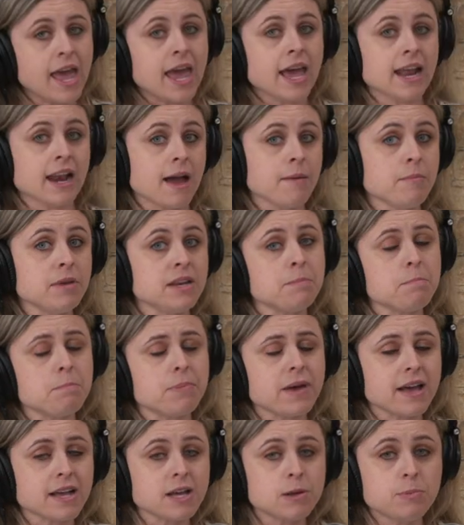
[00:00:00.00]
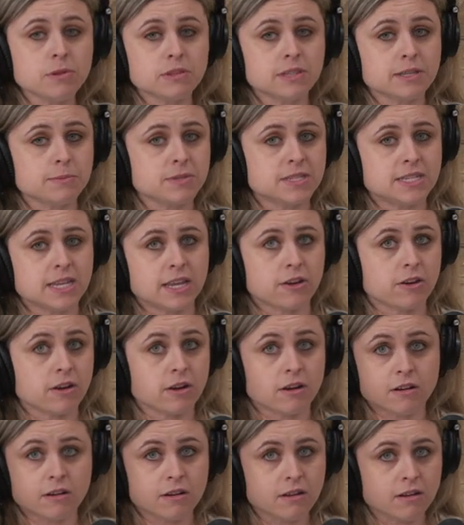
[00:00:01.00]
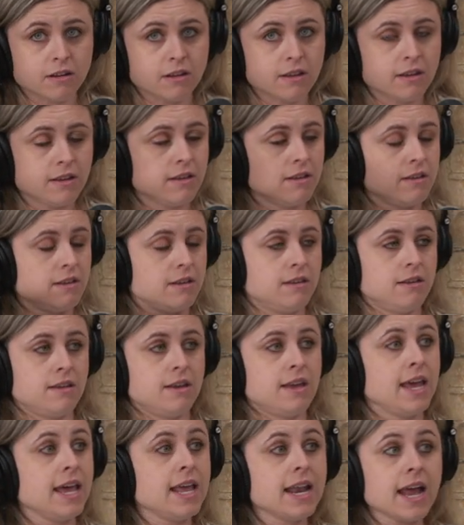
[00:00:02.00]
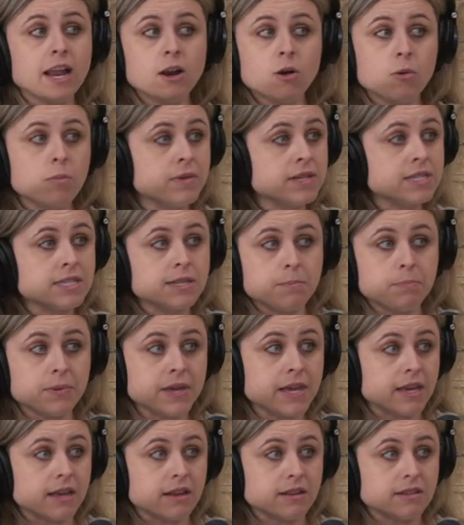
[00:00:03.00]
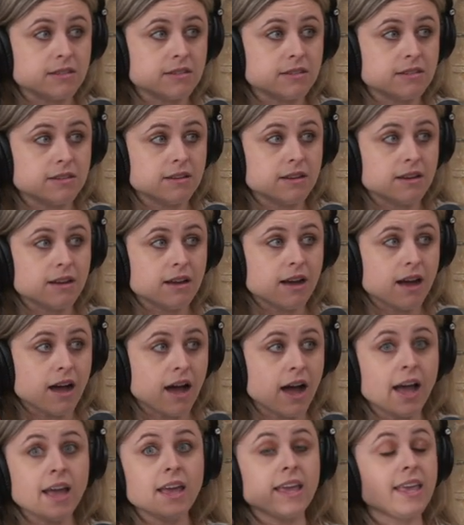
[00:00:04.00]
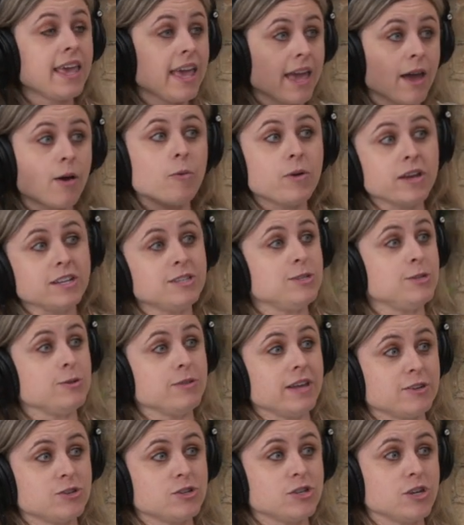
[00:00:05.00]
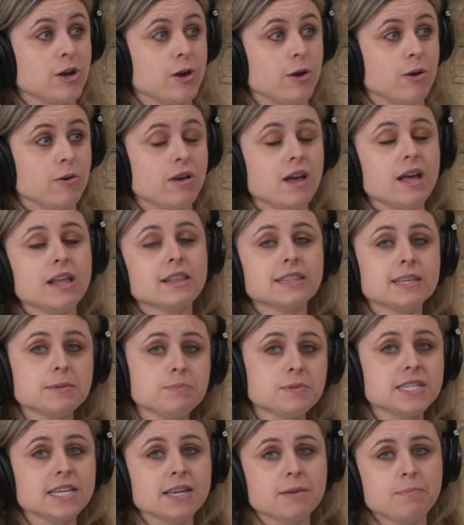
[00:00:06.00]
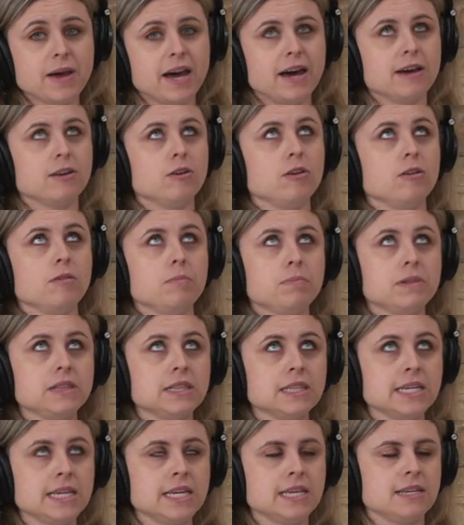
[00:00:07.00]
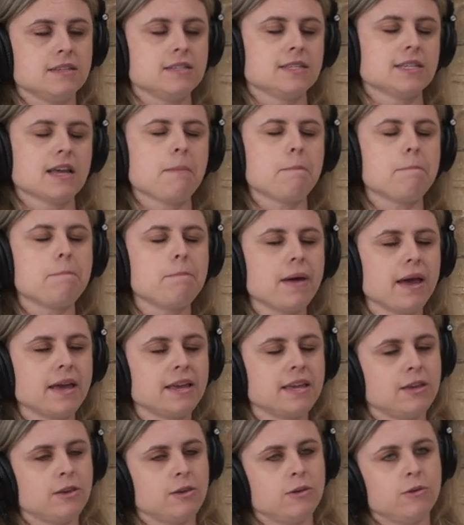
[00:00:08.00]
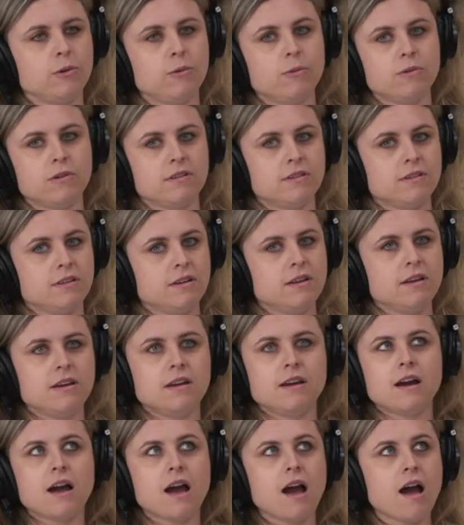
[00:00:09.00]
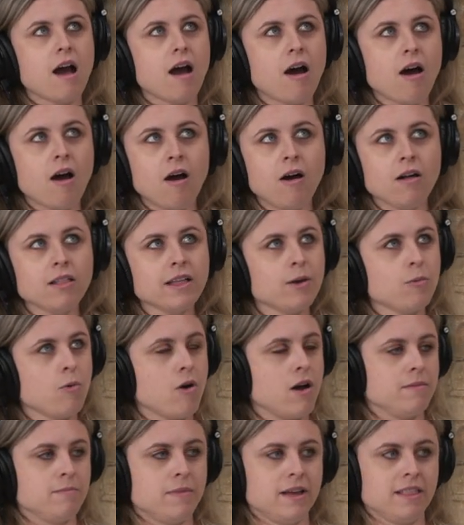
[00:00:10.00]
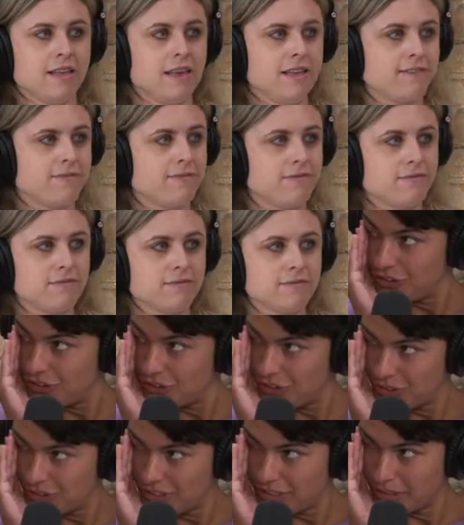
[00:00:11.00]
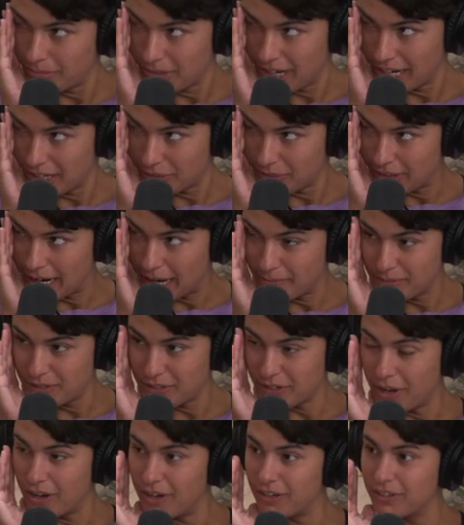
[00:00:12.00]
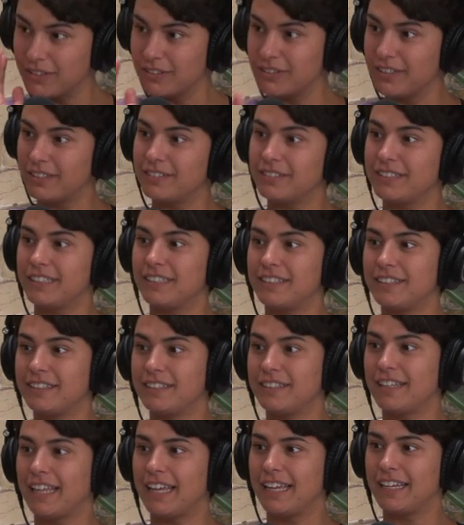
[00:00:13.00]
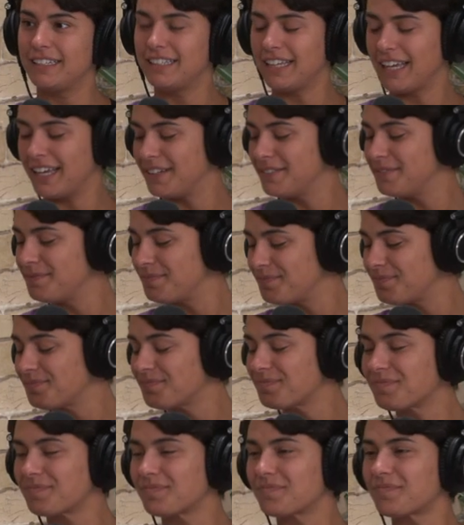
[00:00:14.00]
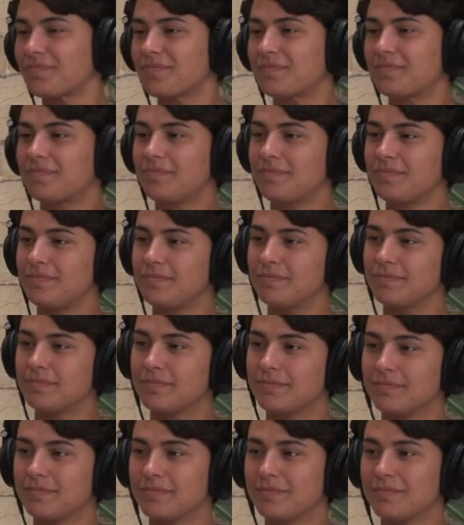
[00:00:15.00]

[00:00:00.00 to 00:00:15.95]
and I'm an impeccable lip syncer. Yeah, you would and I don't miss a lip sync beat. battles. I can't wait to do that oh show. Oh my god, you would lip sync battle, please. I'm begging you. Uh, yes. all I want in my life. You do some kind of rap song. I, I that, love yeah. doing it's it's a way to get